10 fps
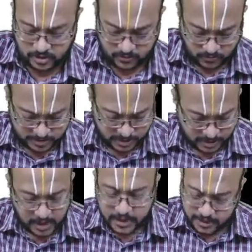what is that?
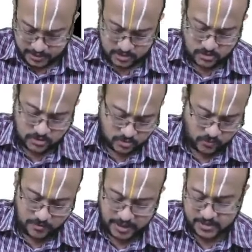Yes,
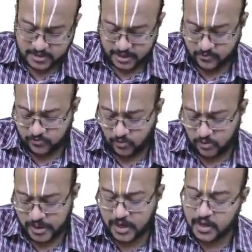12 minus 8, 4
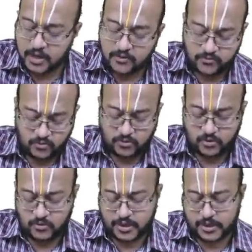by 4.
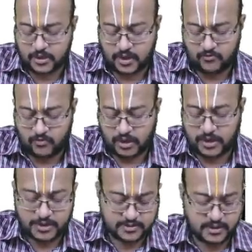You will get 1
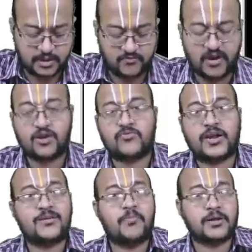as the value of
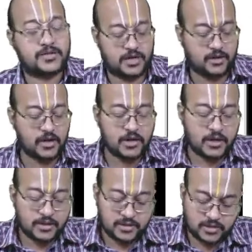right per share.
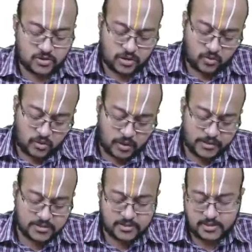This is on a total
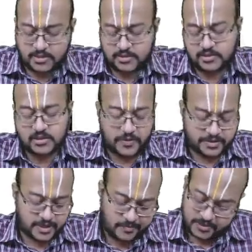basis and this is per
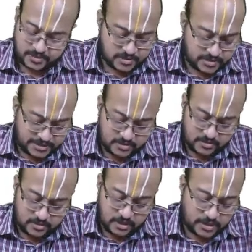share basis. Next,
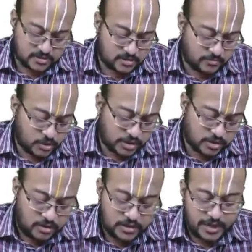last
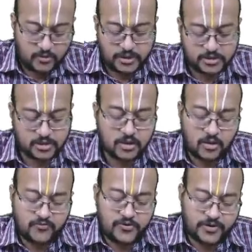computation, calculation
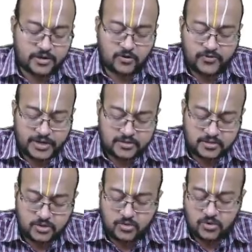of effect of rights
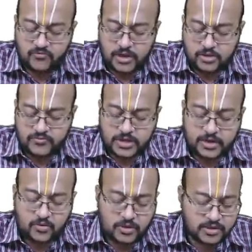issue on wealth of
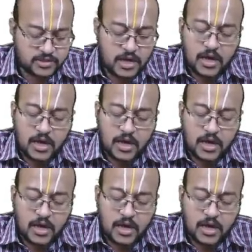shareholders.